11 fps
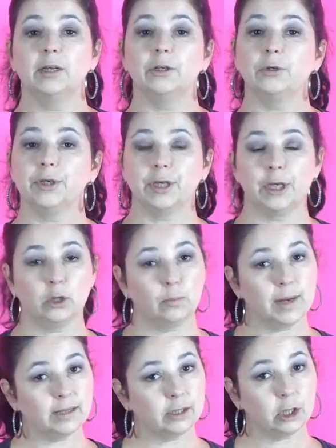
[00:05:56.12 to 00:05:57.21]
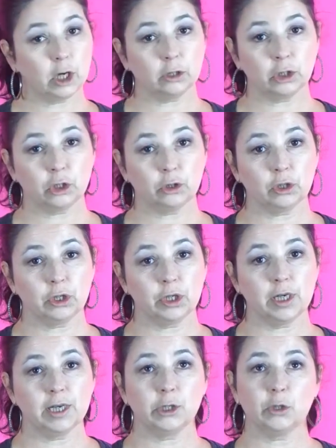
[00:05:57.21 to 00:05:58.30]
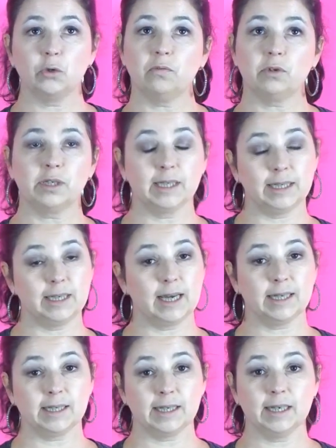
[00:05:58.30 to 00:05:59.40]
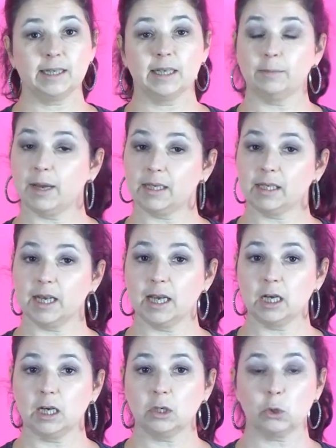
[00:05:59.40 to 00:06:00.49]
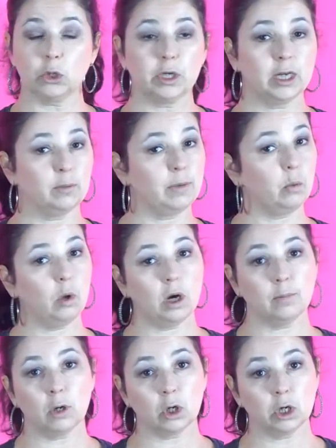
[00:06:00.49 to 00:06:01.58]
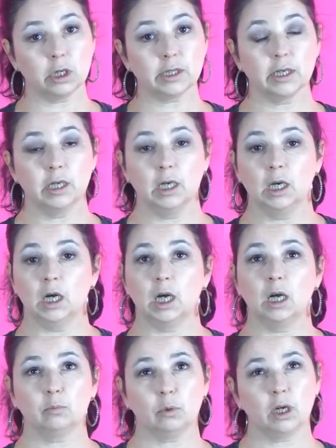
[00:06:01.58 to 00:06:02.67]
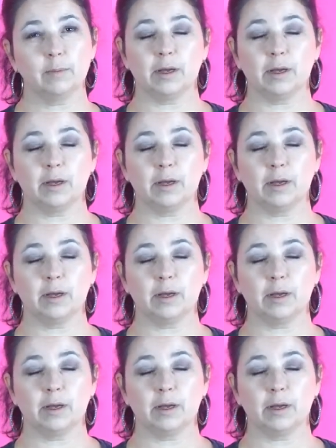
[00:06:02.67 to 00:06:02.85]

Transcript: You can get them at the Dollar Tree, 2 for 69 cents in my town, or you can get them at Walmart, probably